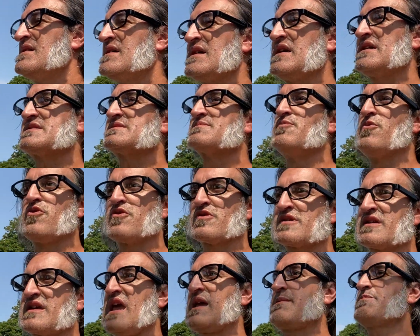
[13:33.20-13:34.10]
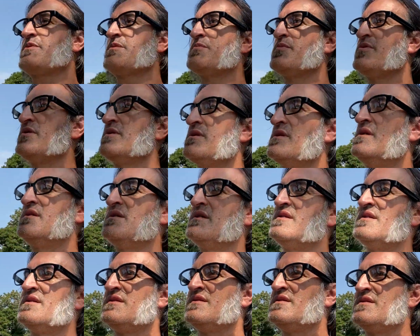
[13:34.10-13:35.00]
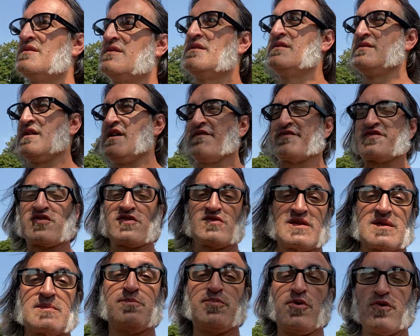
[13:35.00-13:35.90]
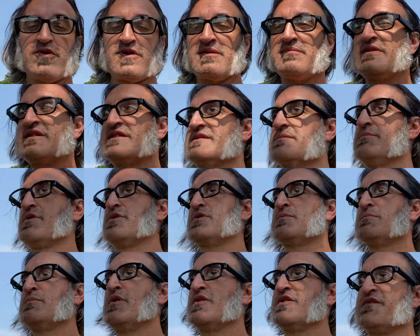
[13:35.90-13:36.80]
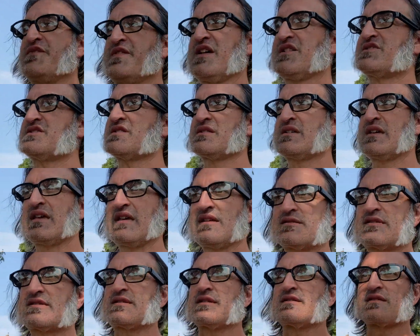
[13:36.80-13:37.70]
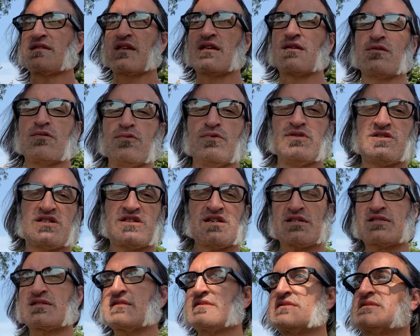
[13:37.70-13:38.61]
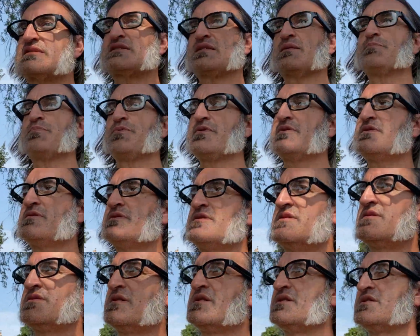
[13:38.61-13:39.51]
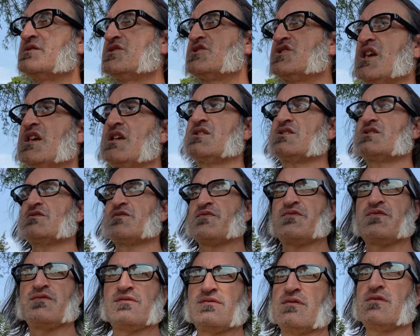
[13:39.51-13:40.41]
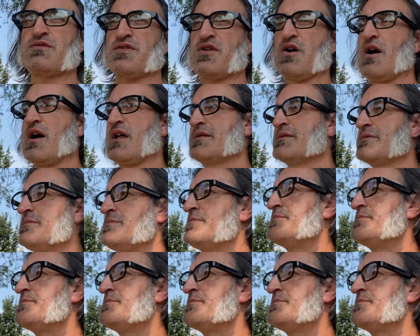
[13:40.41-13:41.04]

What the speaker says: It's more capable of turning boredom into motivation instantly with just a simple change of thought.